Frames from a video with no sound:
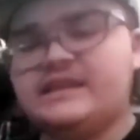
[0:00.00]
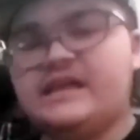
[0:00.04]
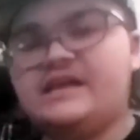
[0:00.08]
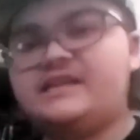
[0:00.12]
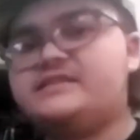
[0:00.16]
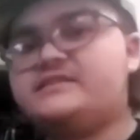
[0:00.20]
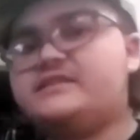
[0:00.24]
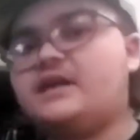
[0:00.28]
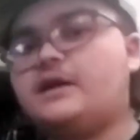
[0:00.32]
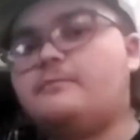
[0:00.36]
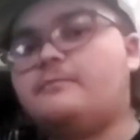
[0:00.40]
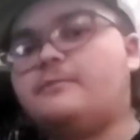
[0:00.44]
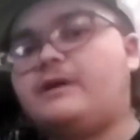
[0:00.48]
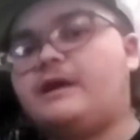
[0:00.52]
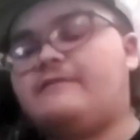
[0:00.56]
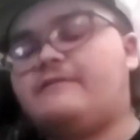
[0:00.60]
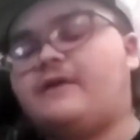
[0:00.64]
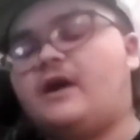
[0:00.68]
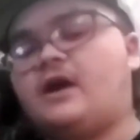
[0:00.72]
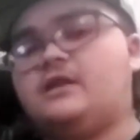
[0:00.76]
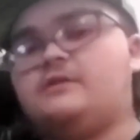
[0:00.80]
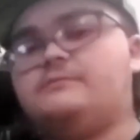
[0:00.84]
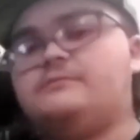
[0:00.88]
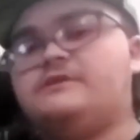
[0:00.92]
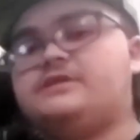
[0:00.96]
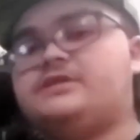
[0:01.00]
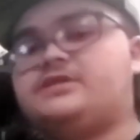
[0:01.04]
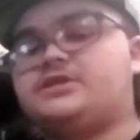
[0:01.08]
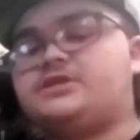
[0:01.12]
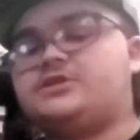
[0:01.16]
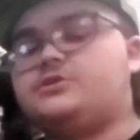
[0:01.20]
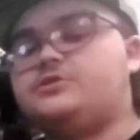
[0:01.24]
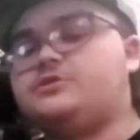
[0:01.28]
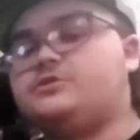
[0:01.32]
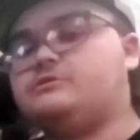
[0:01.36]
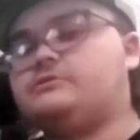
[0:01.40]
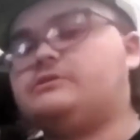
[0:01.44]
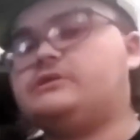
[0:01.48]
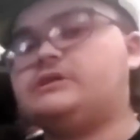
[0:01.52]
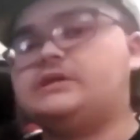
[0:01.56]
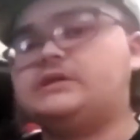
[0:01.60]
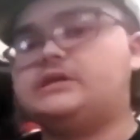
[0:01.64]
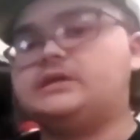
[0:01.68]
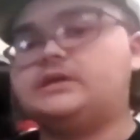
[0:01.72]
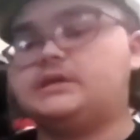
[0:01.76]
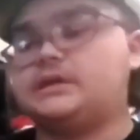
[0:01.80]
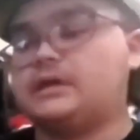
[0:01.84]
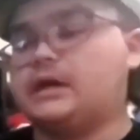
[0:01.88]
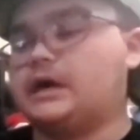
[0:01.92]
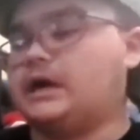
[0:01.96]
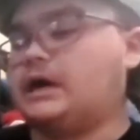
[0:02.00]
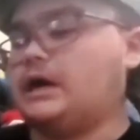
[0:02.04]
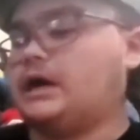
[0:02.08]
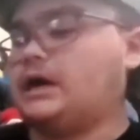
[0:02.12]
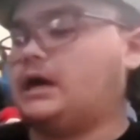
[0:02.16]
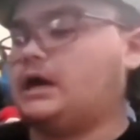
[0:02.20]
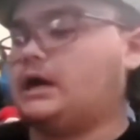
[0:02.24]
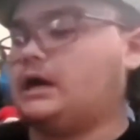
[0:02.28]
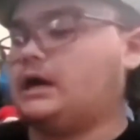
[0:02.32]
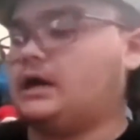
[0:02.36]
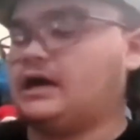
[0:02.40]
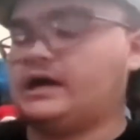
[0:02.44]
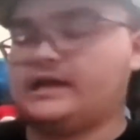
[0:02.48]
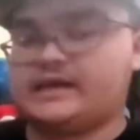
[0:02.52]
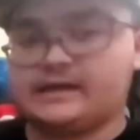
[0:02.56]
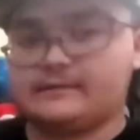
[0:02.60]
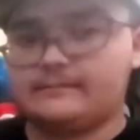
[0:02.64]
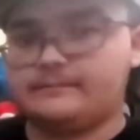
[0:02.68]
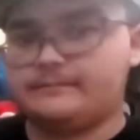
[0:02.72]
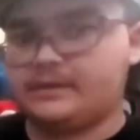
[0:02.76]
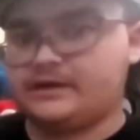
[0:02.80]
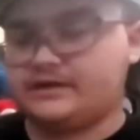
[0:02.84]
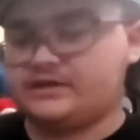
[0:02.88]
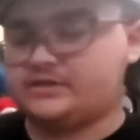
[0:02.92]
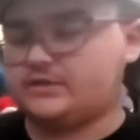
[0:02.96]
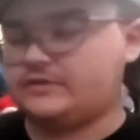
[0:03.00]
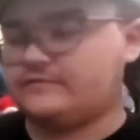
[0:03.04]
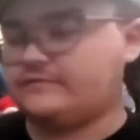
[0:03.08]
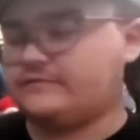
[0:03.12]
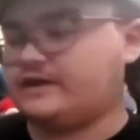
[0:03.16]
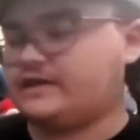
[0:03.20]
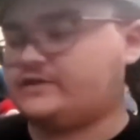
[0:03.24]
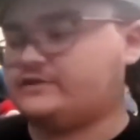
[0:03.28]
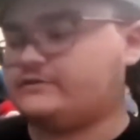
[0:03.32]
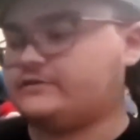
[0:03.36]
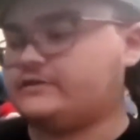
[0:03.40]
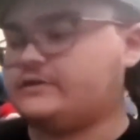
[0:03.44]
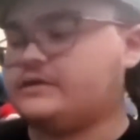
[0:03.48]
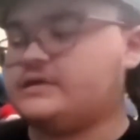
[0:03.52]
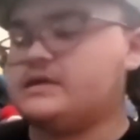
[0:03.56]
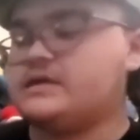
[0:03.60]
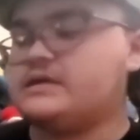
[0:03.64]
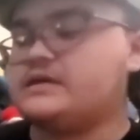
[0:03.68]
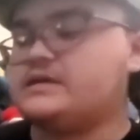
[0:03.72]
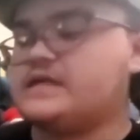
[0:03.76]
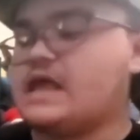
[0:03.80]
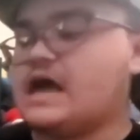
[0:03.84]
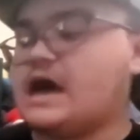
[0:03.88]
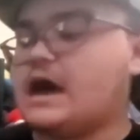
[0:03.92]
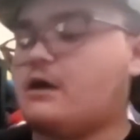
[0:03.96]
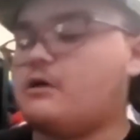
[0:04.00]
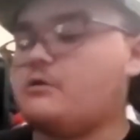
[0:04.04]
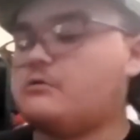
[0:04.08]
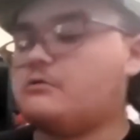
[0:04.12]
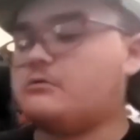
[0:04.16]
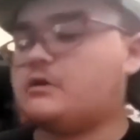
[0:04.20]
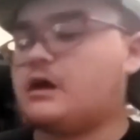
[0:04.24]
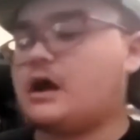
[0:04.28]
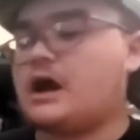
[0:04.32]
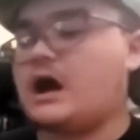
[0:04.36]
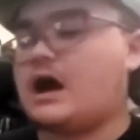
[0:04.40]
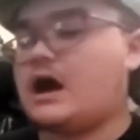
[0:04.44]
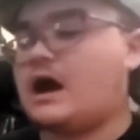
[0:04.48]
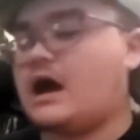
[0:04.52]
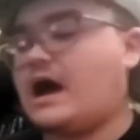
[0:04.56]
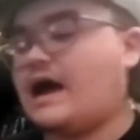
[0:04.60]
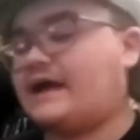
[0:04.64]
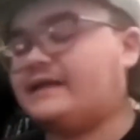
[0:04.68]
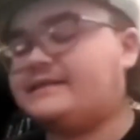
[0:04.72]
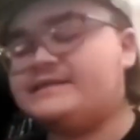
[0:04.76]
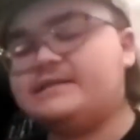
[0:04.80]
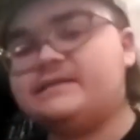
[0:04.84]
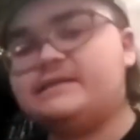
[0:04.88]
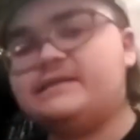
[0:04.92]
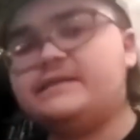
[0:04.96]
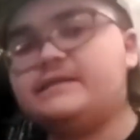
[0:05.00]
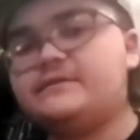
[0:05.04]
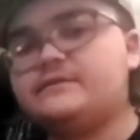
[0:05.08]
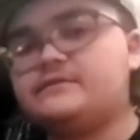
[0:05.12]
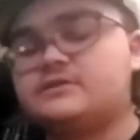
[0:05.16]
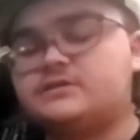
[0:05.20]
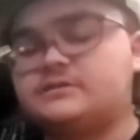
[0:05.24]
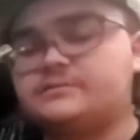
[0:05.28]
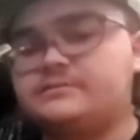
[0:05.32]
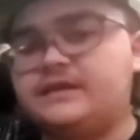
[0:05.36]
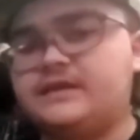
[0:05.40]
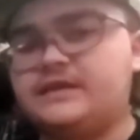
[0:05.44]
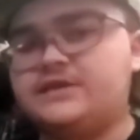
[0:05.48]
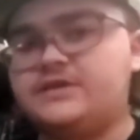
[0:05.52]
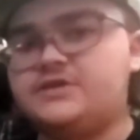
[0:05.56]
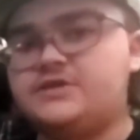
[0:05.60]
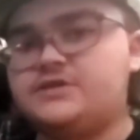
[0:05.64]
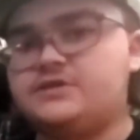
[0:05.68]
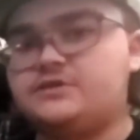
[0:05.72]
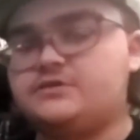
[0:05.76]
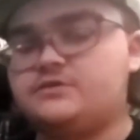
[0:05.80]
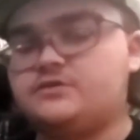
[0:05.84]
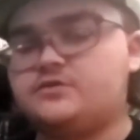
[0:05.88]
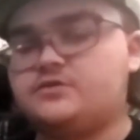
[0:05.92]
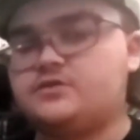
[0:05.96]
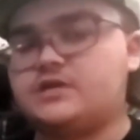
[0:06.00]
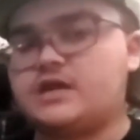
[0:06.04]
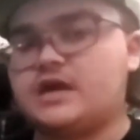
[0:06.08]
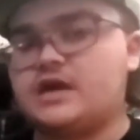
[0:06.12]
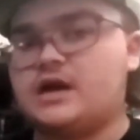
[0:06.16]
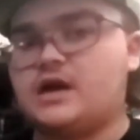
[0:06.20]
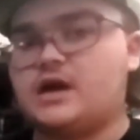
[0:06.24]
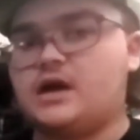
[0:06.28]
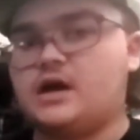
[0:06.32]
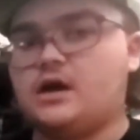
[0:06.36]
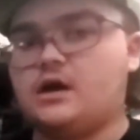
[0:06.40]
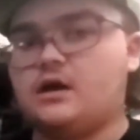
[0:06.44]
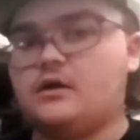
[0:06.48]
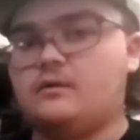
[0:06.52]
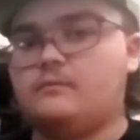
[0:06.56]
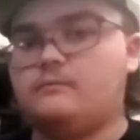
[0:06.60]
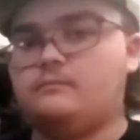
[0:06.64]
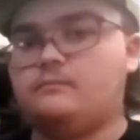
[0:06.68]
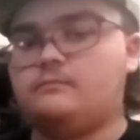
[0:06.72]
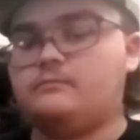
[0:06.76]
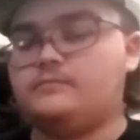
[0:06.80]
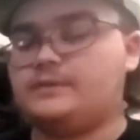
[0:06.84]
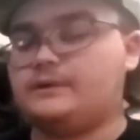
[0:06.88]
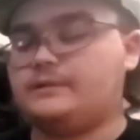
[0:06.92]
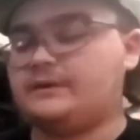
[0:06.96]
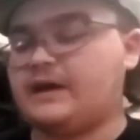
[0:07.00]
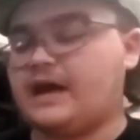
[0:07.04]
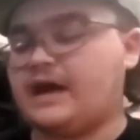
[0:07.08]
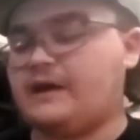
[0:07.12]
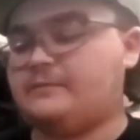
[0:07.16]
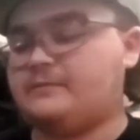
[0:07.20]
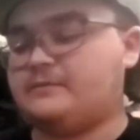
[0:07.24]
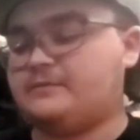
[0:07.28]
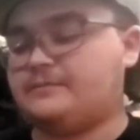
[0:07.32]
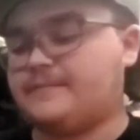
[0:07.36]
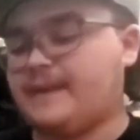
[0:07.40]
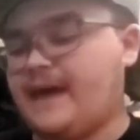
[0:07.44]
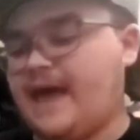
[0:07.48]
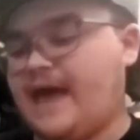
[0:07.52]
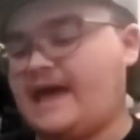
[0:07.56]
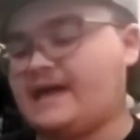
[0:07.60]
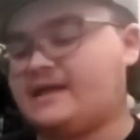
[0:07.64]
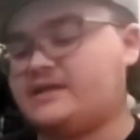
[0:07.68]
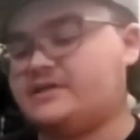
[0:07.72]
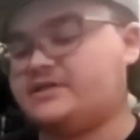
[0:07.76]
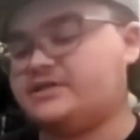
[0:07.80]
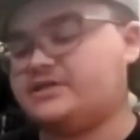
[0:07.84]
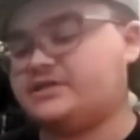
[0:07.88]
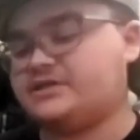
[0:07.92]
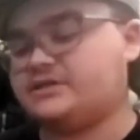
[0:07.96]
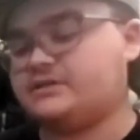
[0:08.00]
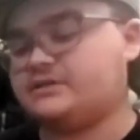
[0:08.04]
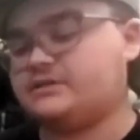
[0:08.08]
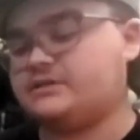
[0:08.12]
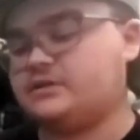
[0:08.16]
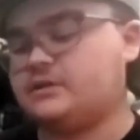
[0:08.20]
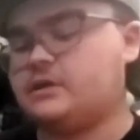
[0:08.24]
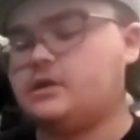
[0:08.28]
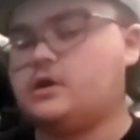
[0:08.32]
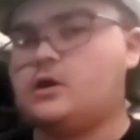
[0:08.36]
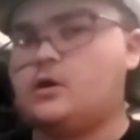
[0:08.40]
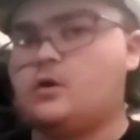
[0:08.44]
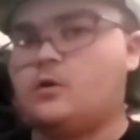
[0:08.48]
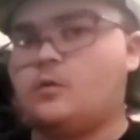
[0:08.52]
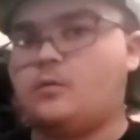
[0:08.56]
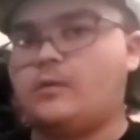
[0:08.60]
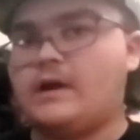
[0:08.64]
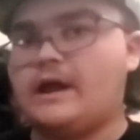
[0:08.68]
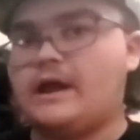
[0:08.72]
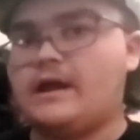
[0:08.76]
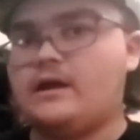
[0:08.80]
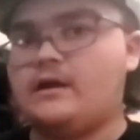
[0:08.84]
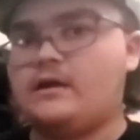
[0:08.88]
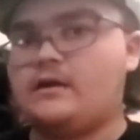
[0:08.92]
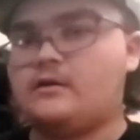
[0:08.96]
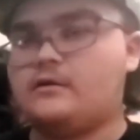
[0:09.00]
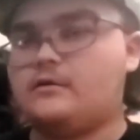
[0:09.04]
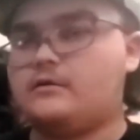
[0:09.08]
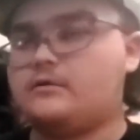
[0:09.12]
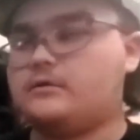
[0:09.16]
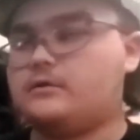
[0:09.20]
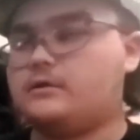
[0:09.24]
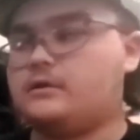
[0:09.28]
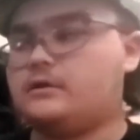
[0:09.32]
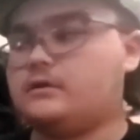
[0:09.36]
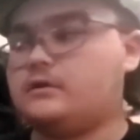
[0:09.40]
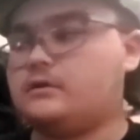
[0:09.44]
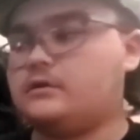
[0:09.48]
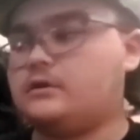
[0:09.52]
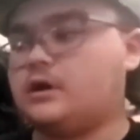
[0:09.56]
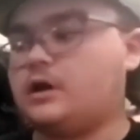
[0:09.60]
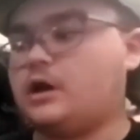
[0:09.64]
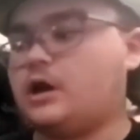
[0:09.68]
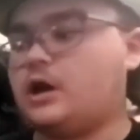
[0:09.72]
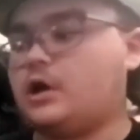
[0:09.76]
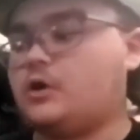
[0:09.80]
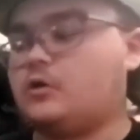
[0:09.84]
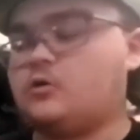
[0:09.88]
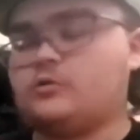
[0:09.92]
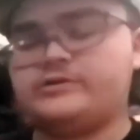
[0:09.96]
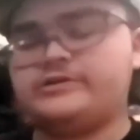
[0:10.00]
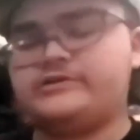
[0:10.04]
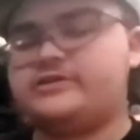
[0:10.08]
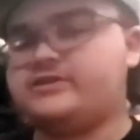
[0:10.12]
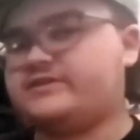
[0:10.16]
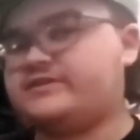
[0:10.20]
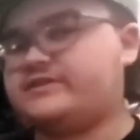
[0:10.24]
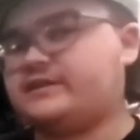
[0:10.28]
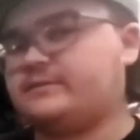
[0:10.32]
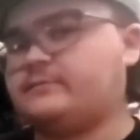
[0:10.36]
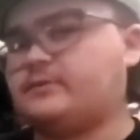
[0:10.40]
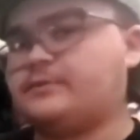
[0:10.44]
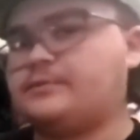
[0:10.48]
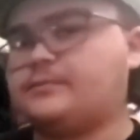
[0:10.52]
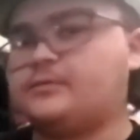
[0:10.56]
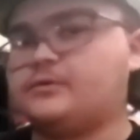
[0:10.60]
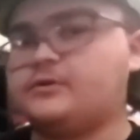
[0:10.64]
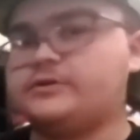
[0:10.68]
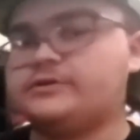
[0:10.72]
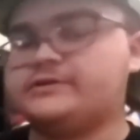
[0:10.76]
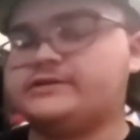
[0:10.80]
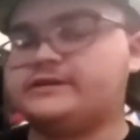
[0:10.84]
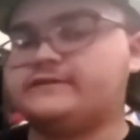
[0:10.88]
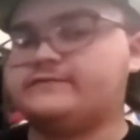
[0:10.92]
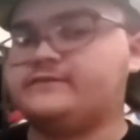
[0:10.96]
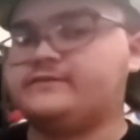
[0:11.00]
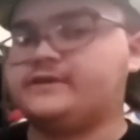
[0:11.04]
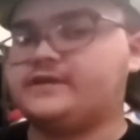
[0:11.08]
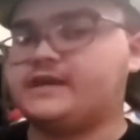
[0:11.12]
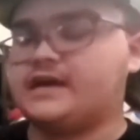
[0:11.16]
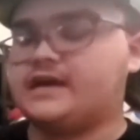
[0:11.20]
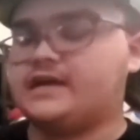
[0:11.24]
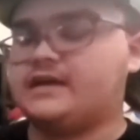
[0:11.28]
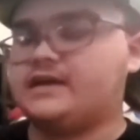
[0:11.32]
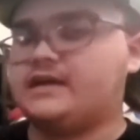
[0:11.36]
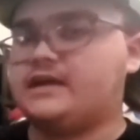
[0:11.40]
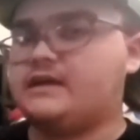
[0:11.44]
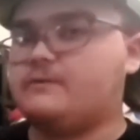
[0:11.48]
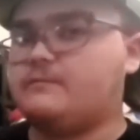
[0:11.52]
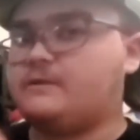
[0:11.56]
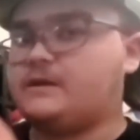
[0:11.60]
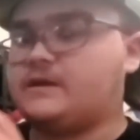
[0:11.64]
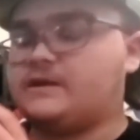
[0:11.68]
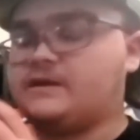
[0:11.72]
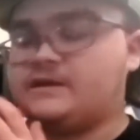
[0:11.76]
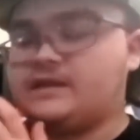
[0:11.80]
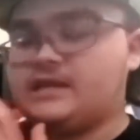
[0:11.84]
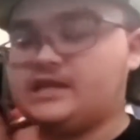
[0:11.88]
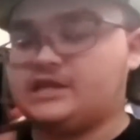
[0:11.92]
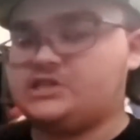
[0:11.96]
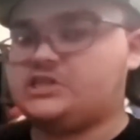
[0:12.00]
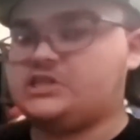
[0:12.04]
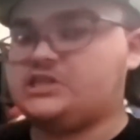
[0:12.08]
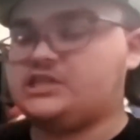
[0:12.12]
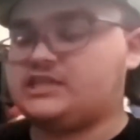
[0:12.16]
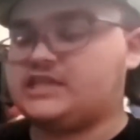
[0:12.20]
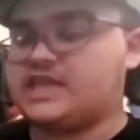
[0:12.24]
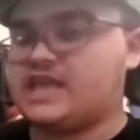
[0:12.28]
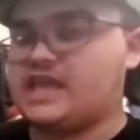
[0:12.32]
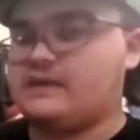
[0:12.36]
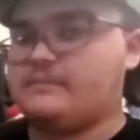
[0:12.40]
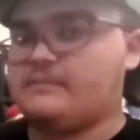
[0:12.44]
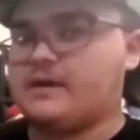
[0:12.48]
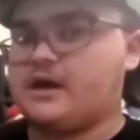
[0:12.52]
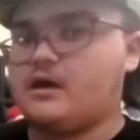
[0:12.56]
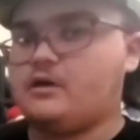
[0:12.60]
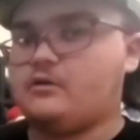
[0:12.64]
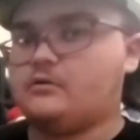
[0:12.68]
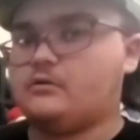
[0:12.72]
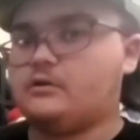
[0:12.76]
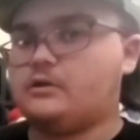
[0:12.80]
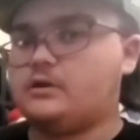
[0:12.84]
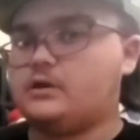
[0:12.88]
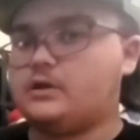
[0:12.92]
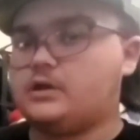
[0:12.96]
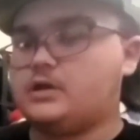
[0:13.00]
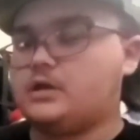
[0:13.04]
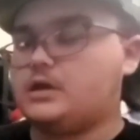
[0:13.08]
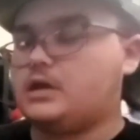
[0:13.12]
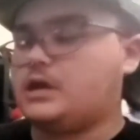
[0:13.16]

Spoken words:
Next up, we have Halloween 2, again by Scream Factory. Now, I did hear some issues that people have with the packaging, where, according to some reports, if you got it when it initially came out,